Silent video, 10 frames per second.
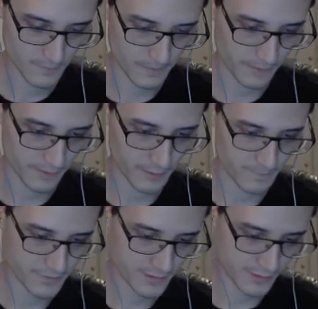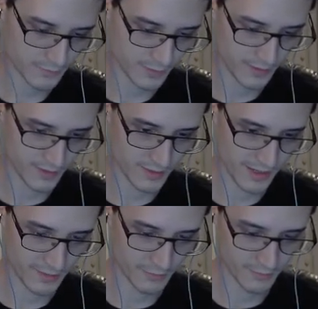Okay, so let's fire this
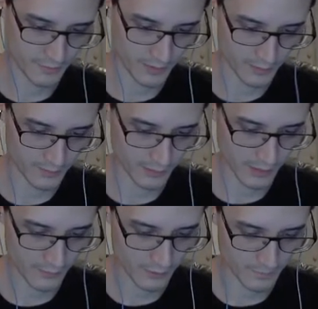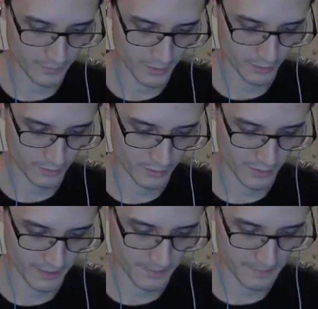down before I leave the level. Oh, crap.